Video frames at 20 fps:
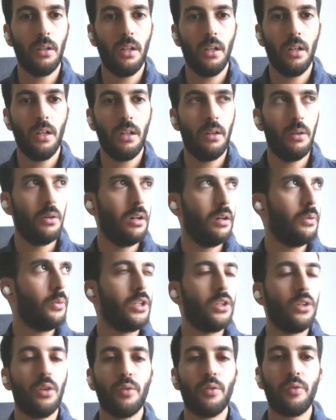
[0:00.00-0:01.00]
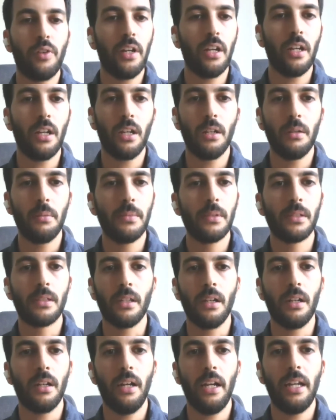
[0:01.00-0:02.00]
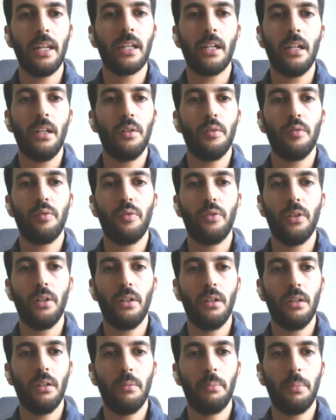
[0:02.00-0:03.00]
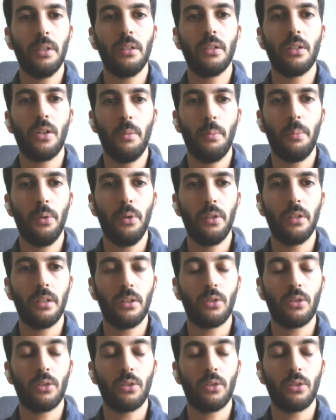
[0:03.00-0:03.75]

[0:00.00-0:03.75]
window frames, any kind of building component.